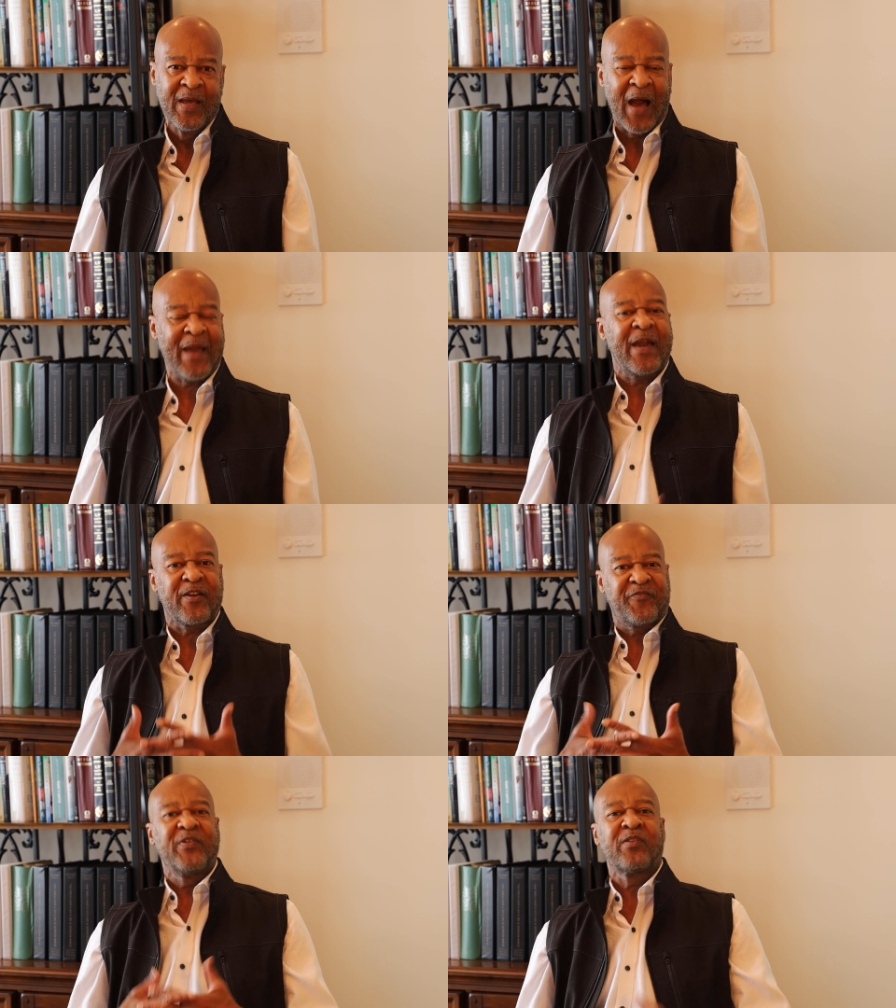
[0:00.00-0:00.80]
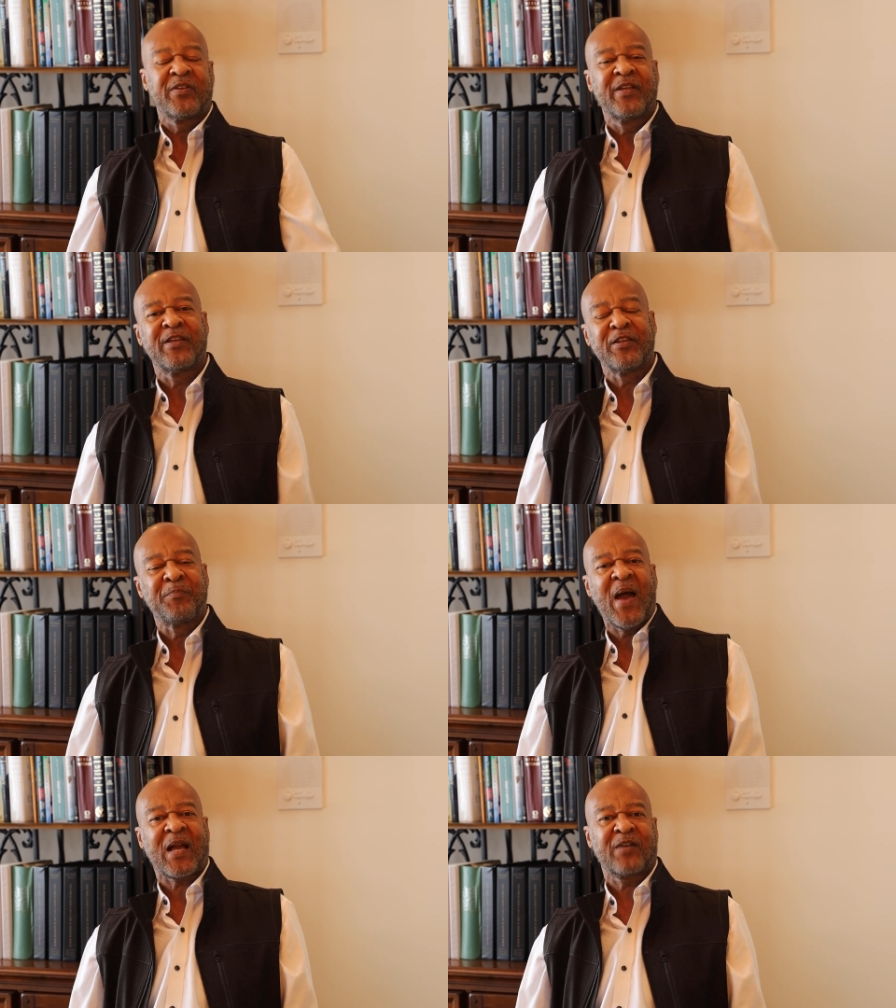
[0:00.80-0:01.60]
I got a feeling that in the
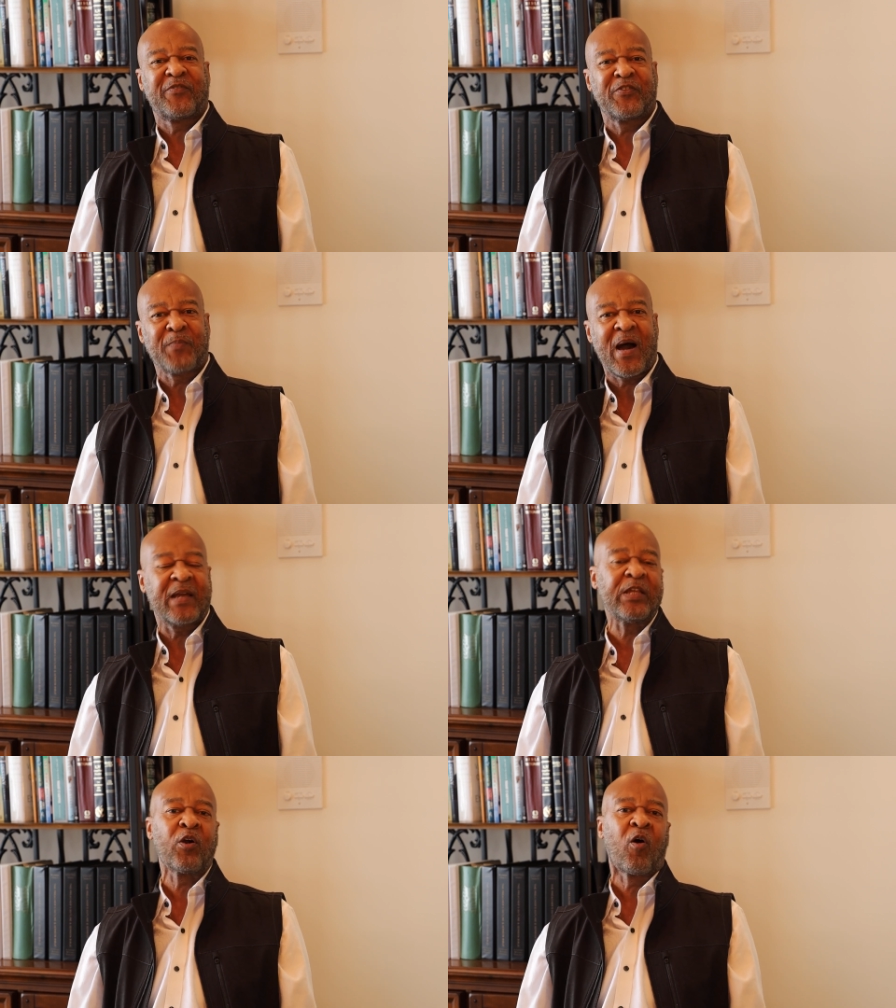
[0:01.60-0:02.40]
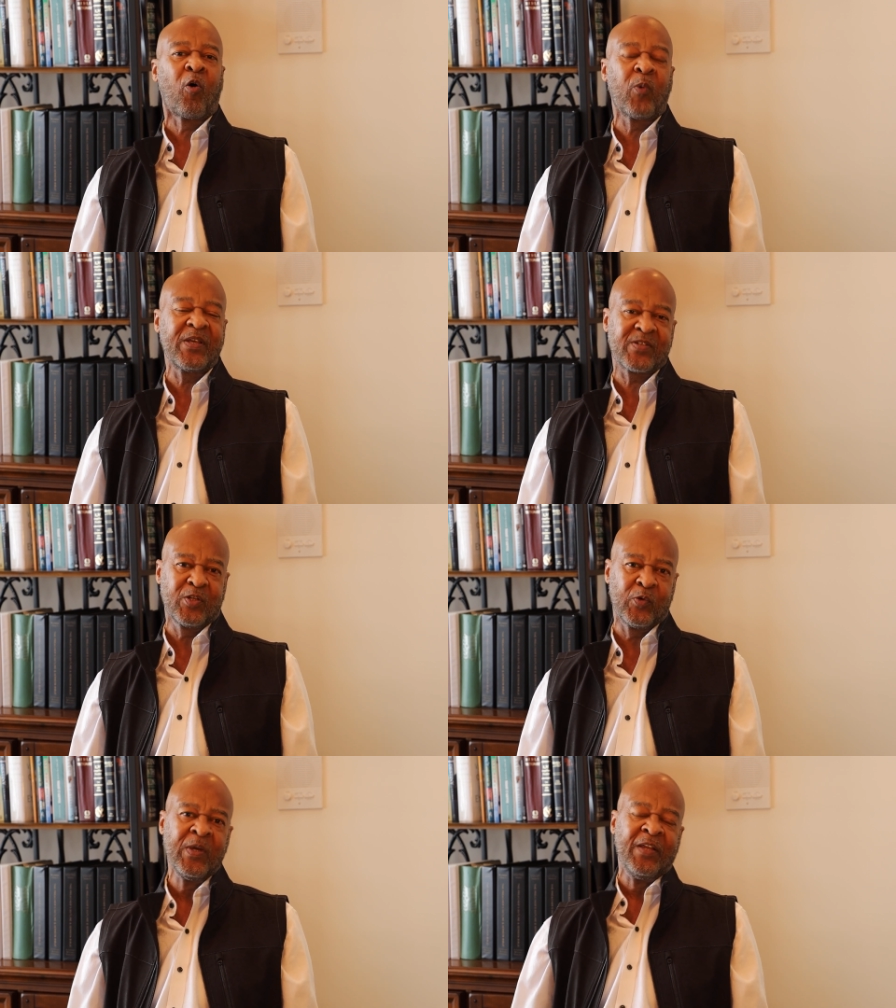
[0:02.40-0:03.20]
back of his mind, he always
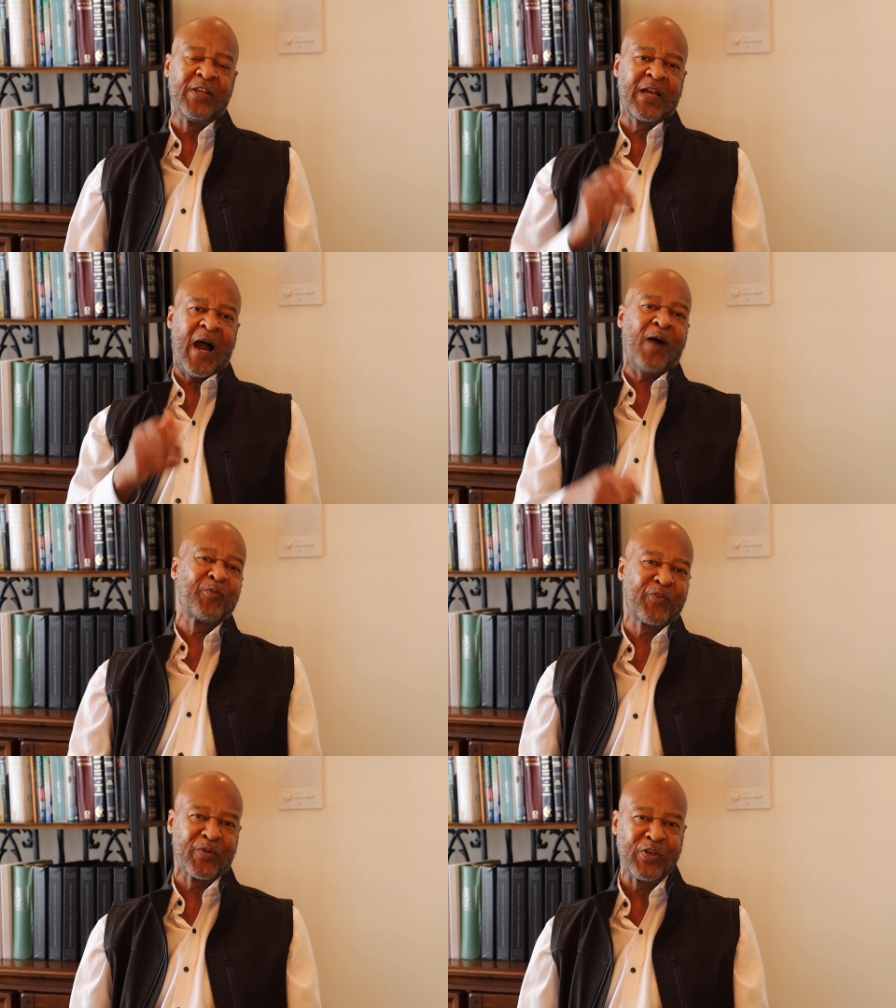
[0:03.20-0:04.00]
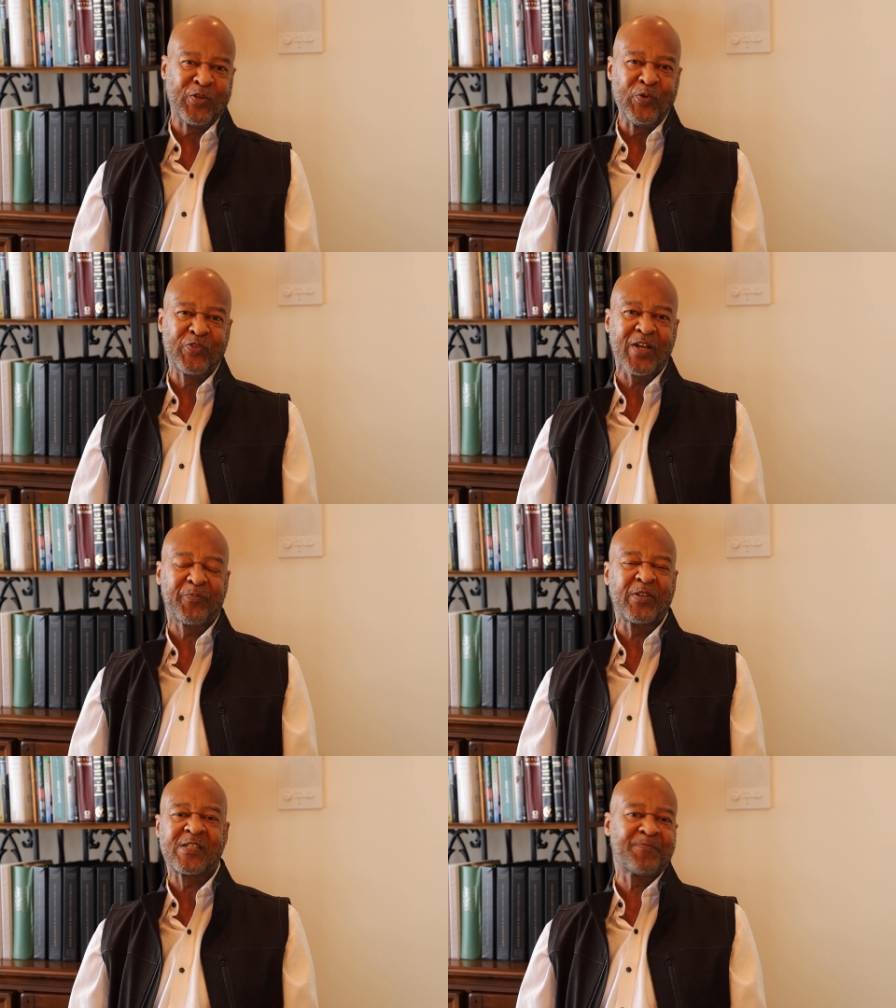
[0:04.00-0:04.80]
knew that God was going to do
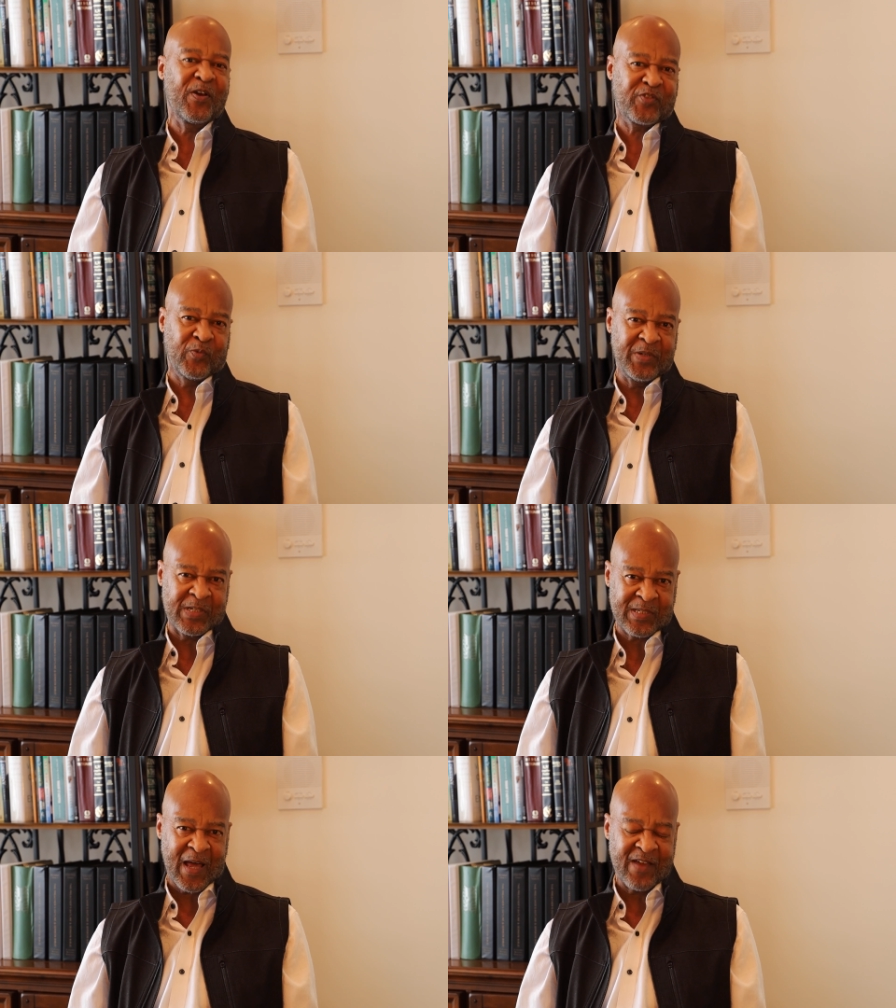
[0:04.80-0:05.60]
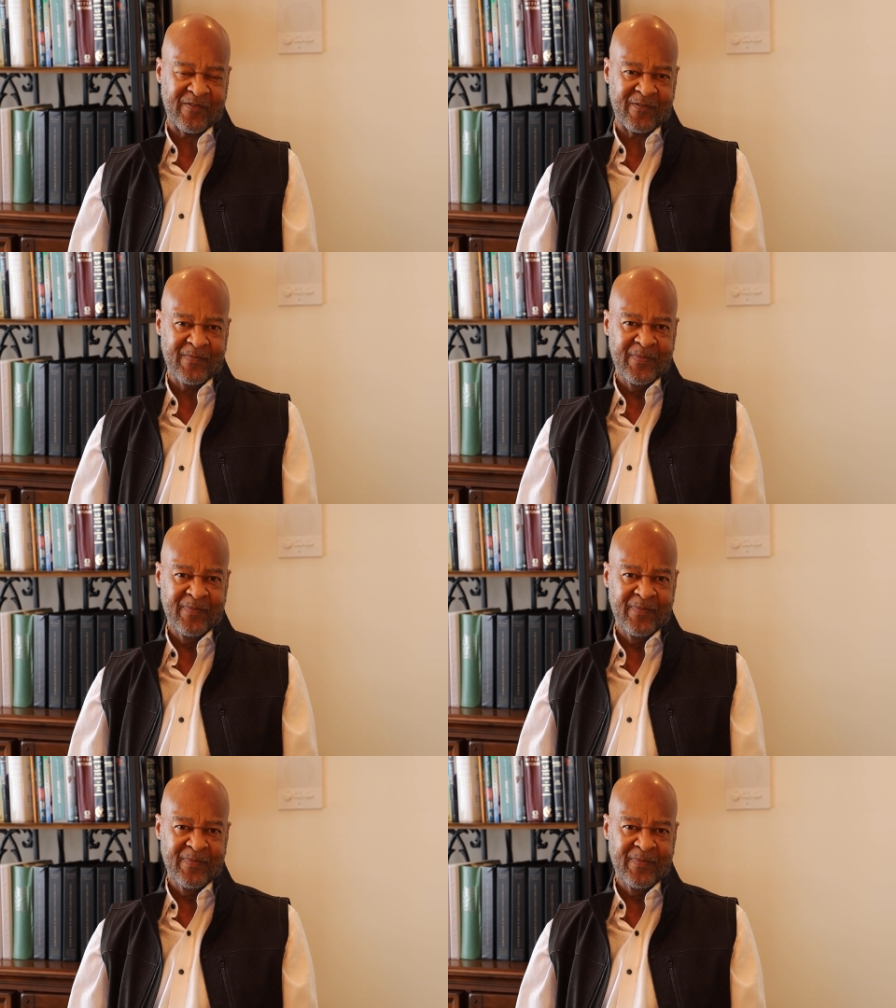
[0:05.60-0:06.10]
something special in his life.